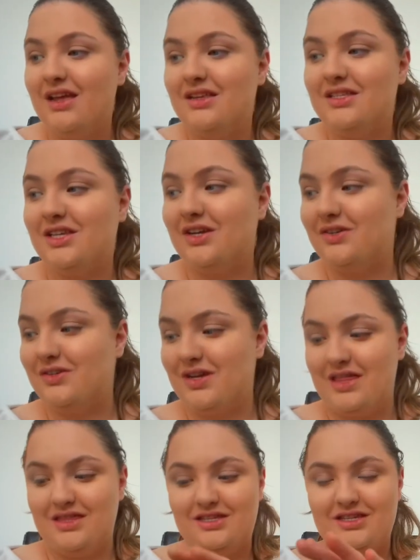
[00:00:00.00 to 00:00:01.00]
So
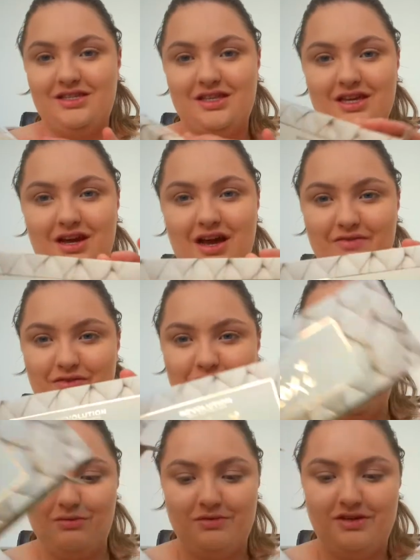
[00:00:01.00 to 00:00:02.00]
yeah, this is the, I have already
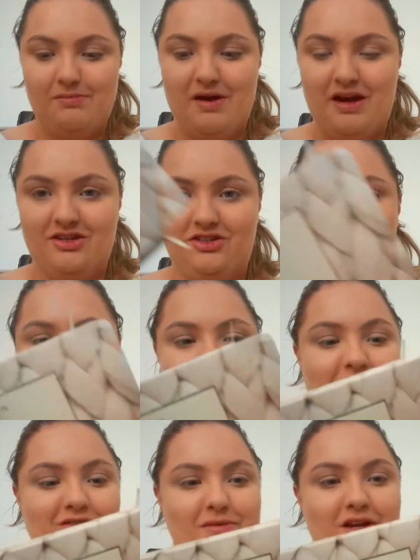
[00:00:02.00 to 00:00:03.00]
opened the package just in
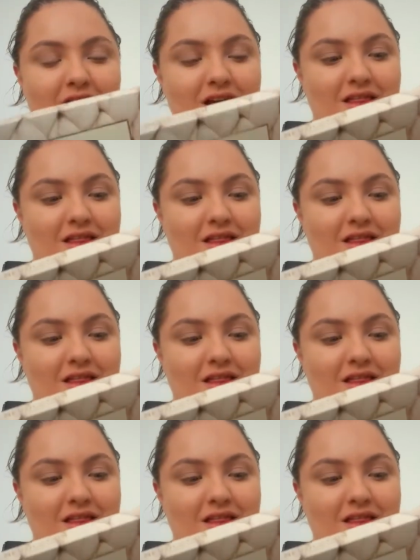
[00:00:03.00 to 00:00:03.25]
front of me.